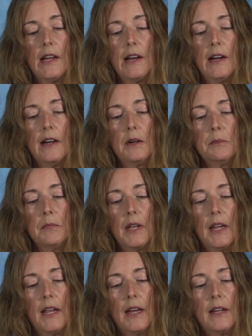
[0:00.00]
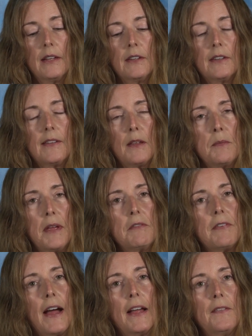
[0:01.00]
and they may
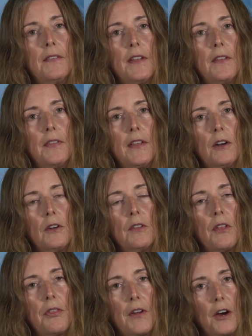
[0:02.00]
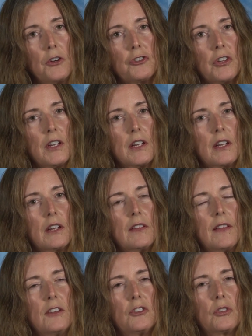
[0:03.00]
find that they are lethargic,
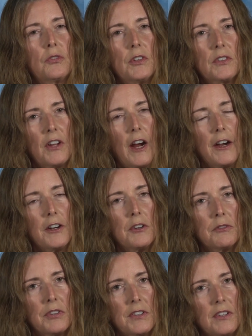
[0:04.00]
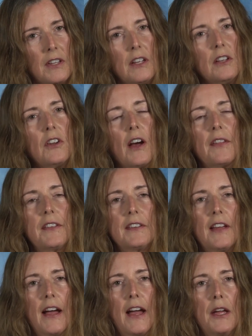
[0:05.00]
they just feel tired and fatigued all the
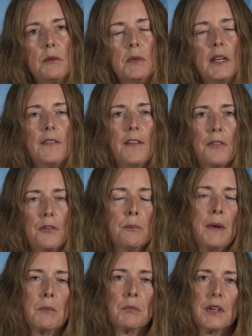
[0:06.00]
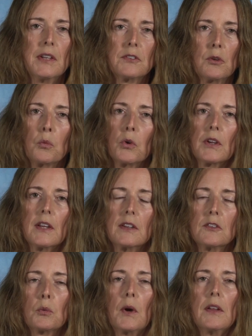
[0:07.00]
time, and that their memory isn't working
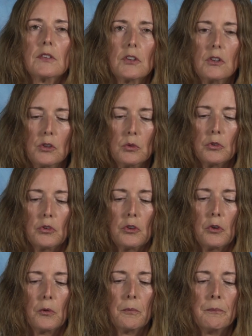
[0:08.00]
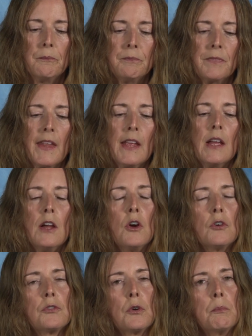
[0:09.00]
as well as it used to.
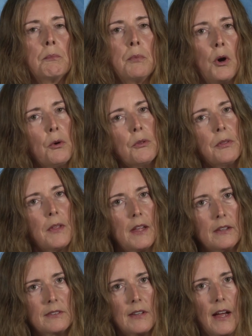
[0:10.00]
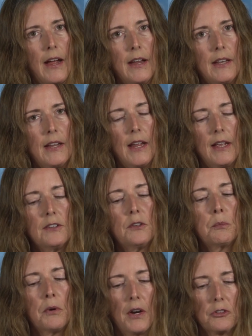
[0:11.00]
For both anxiety and
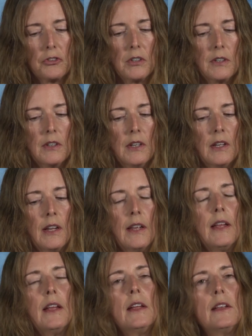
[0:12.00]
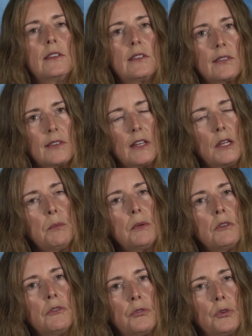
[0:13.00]
depression, sleep
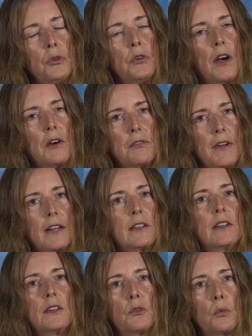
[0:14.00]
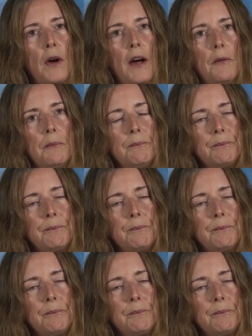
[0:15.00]
and food are affected as well.